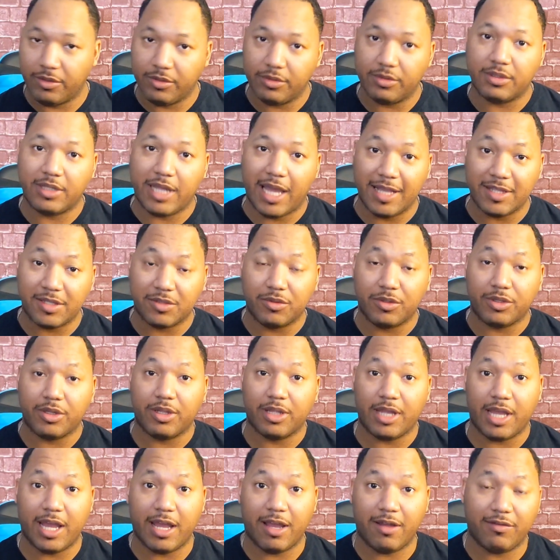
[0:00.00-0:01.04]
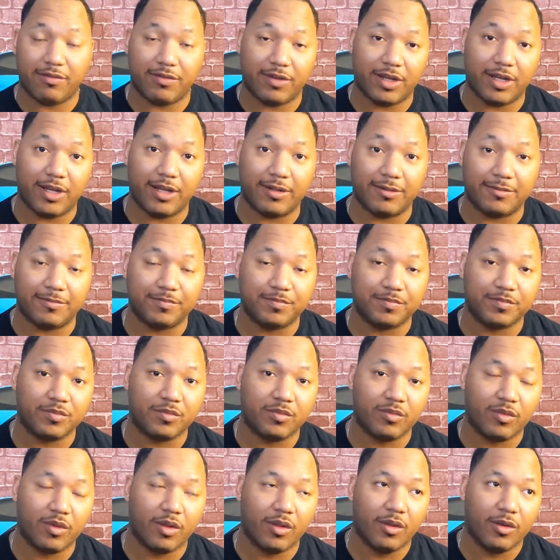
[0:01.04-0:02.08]
That's where you'll have
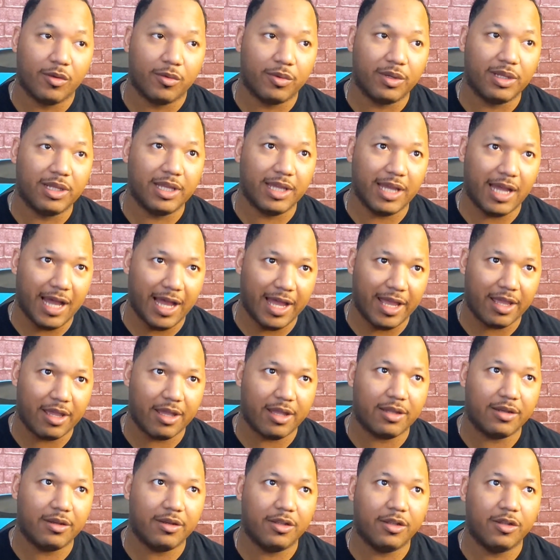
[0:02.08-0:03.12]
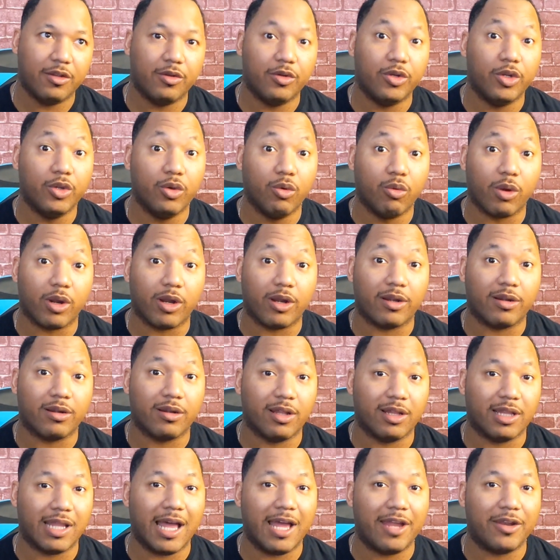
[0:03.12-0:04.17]
really high-end, a
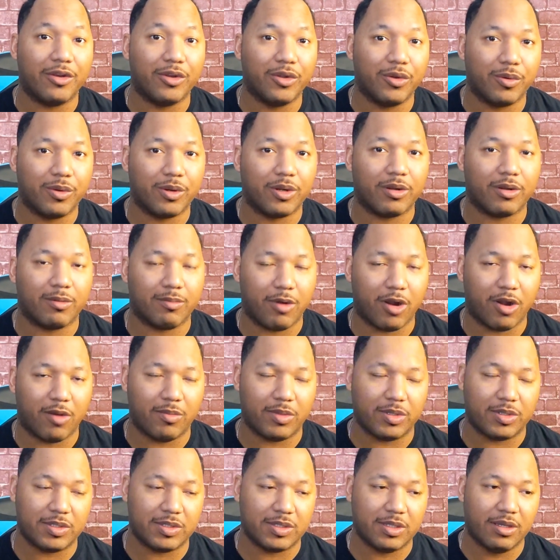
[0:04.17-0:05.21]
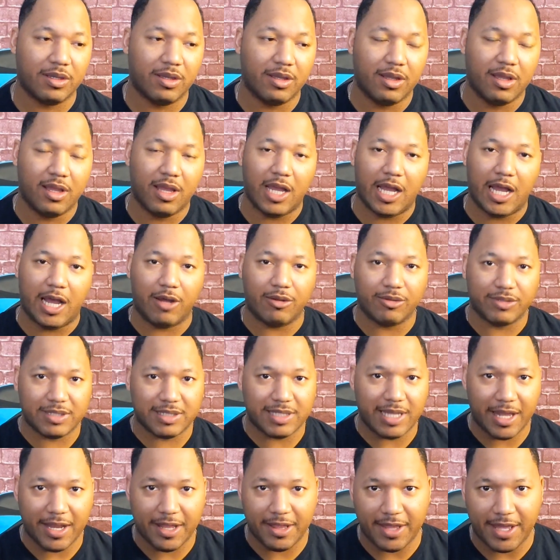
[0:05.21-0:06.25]
lot newer apartments.
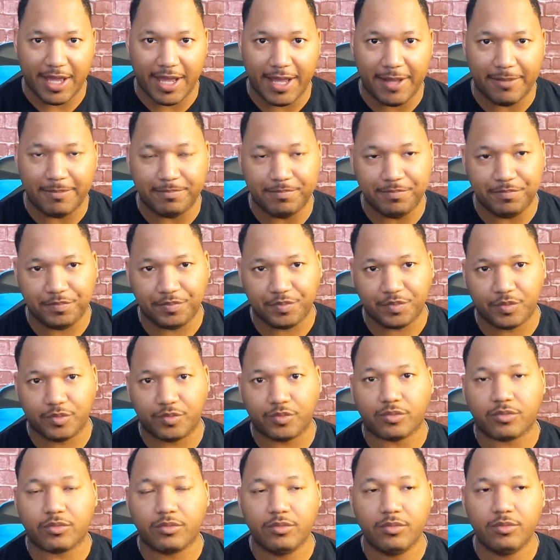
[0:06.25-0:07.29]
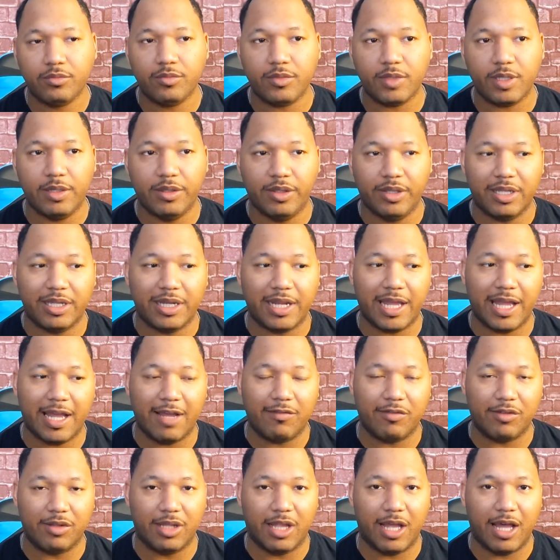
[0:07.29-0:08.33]
Outside of that, you're going to
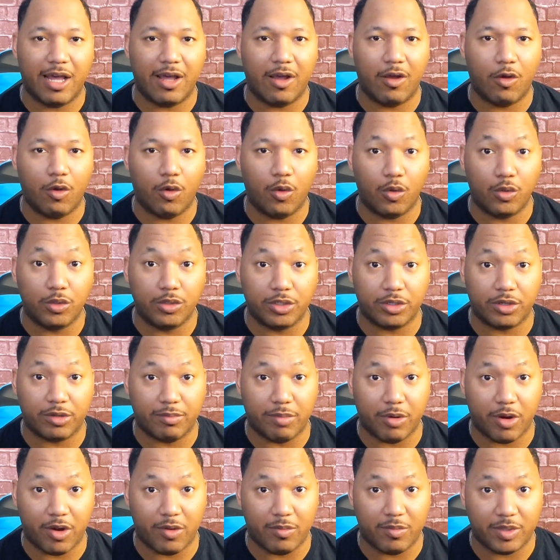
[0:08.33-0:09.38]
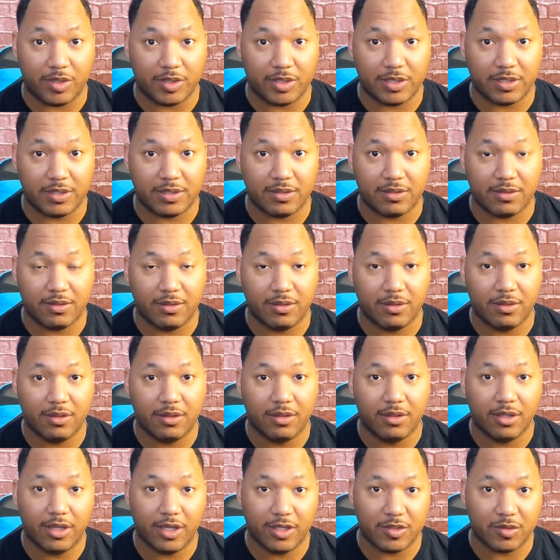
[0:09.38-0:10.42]
have a lot older apartments
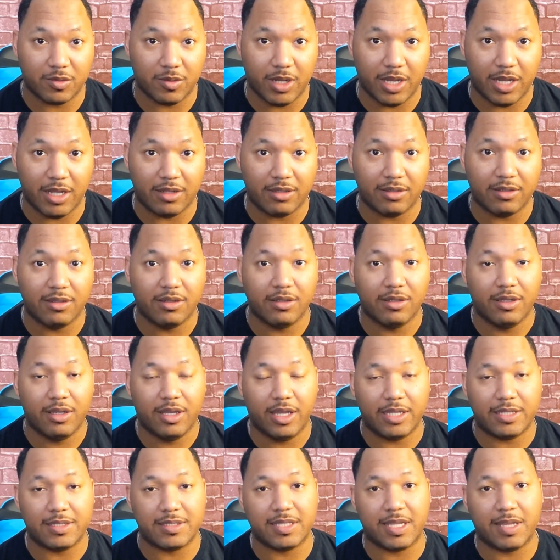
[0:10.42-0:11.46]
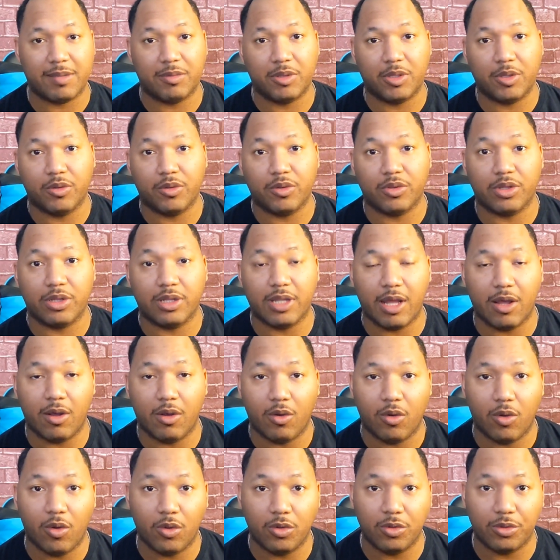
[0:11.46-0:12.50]
as well. And same thing with a lot
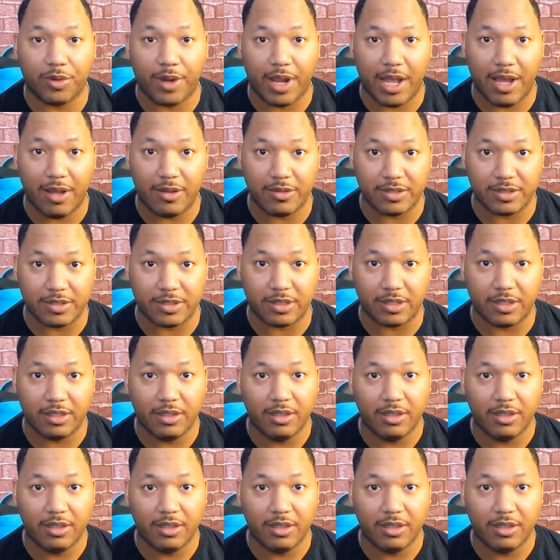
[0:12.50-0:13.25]
older housing.